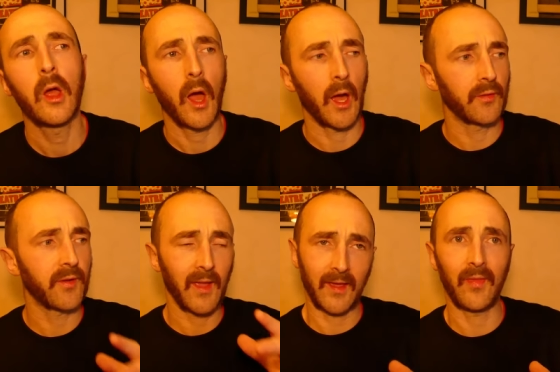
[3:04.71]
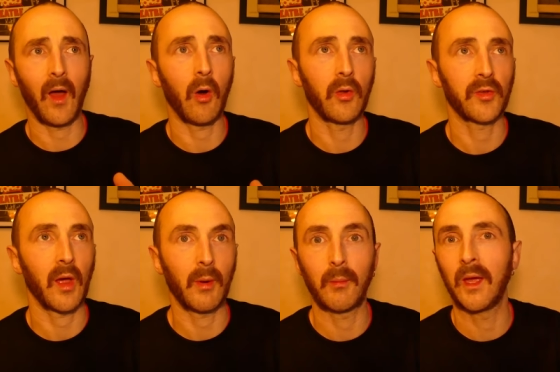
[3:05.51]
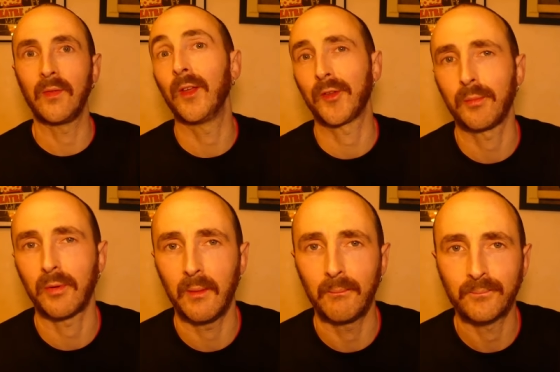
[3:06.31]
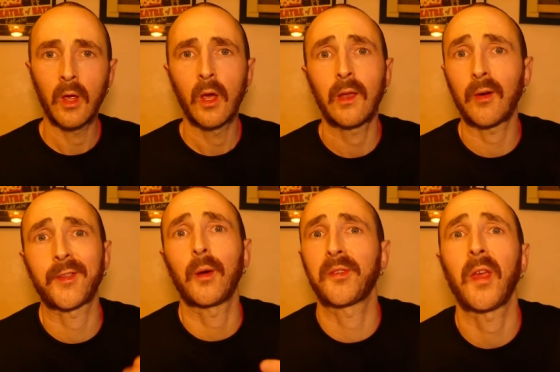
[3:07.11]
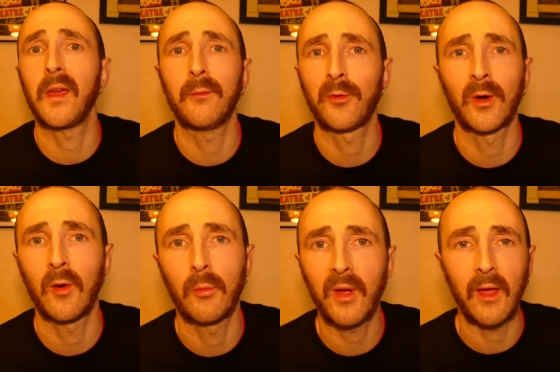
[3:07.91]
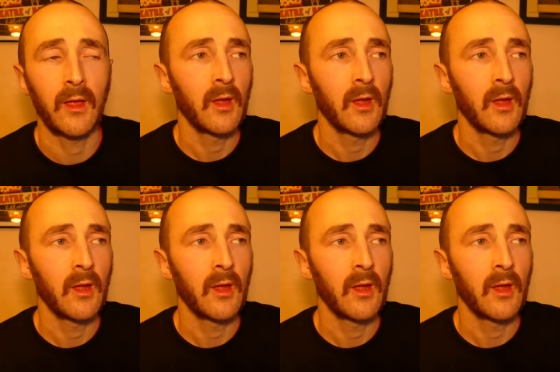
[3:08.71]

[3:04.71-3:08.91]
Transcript: and taking that on as like my main discipline. Now I stopped skating for a little bit.